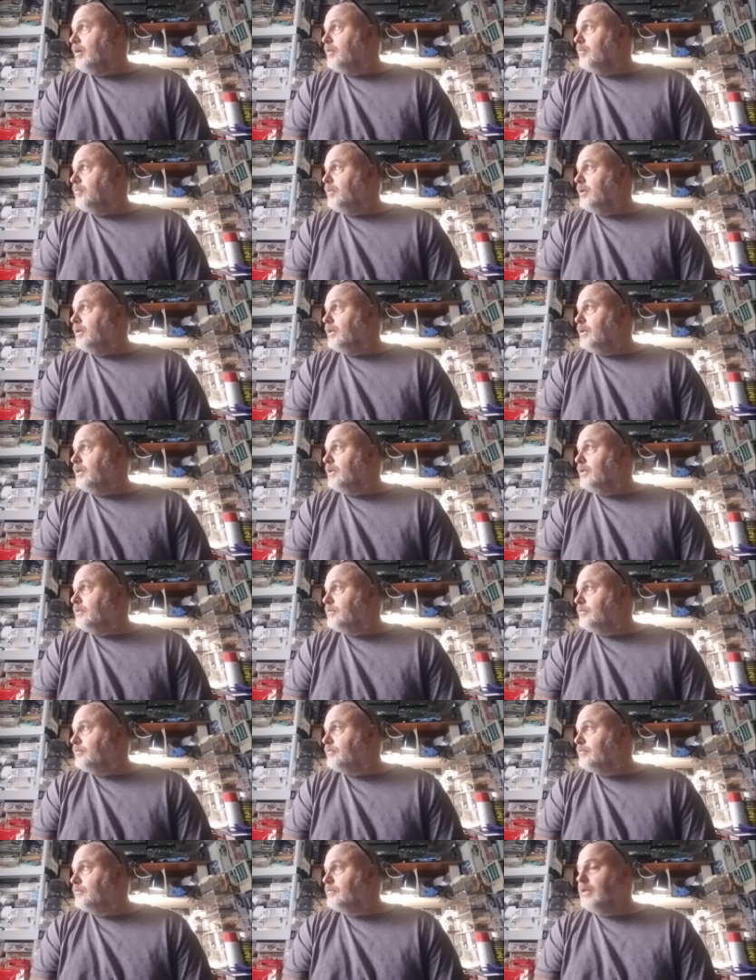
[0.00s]
but
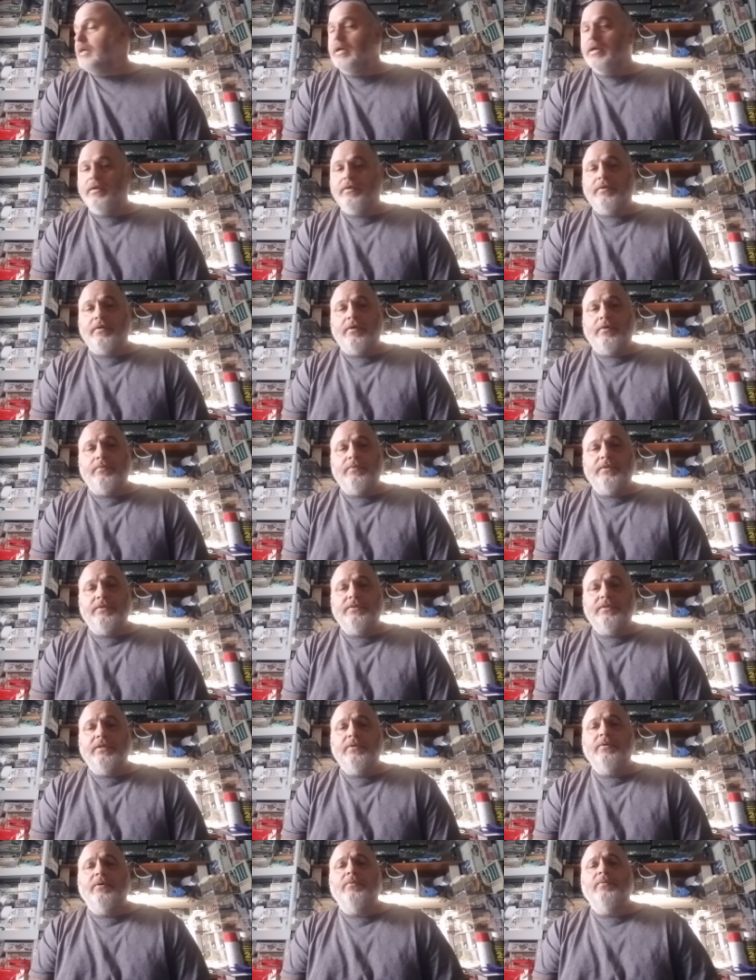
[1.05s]
uh, I don't know we'll
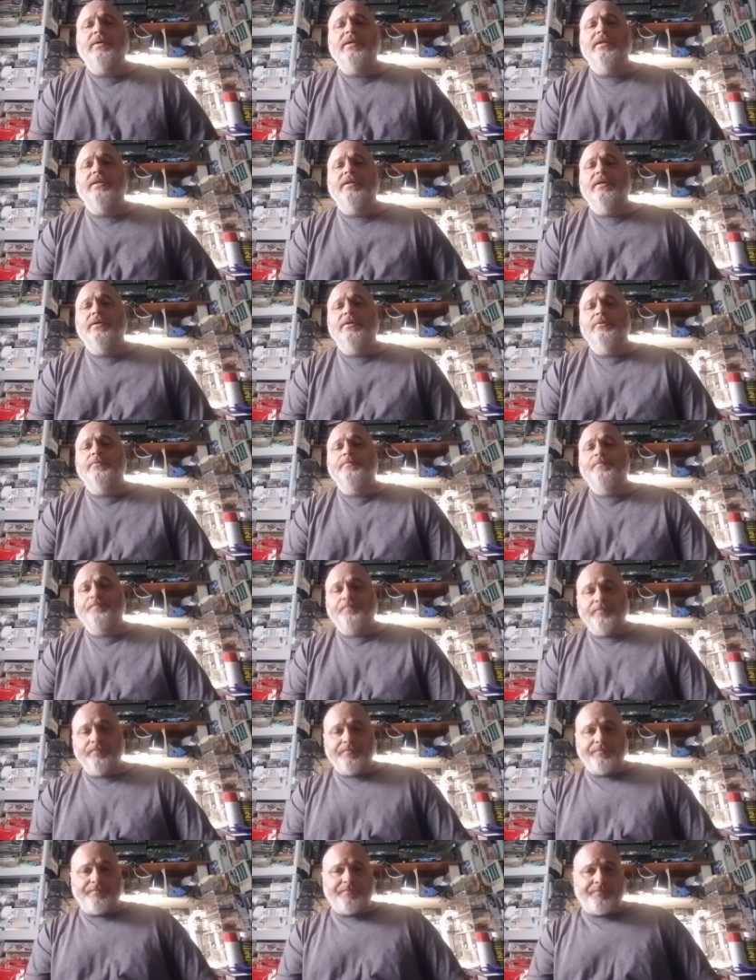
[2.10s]
see what we can do
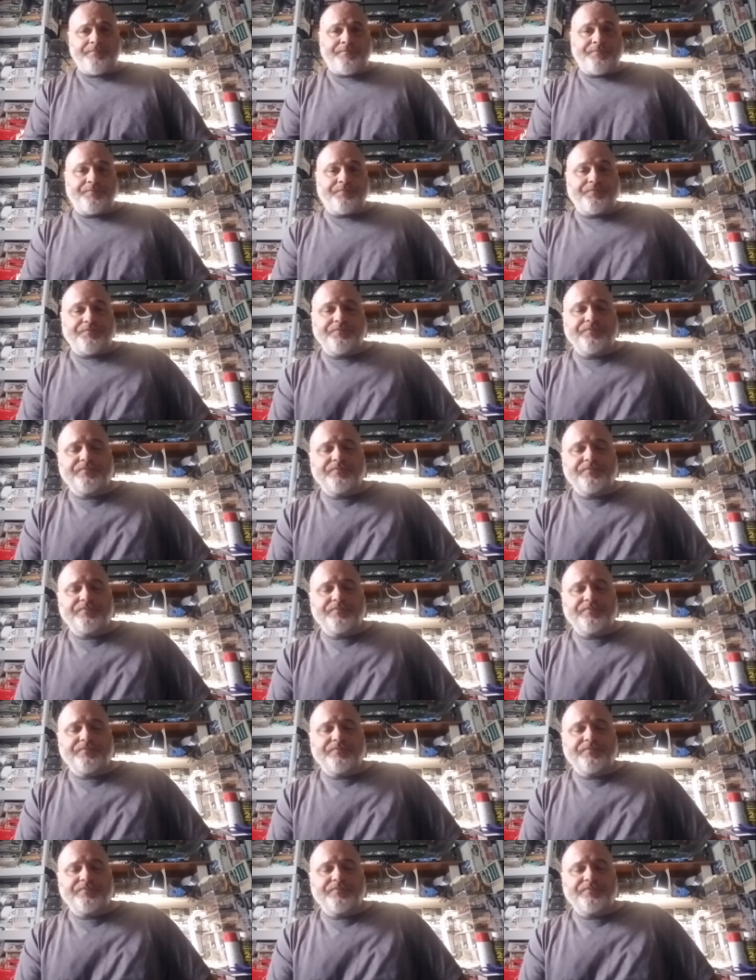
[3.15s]
and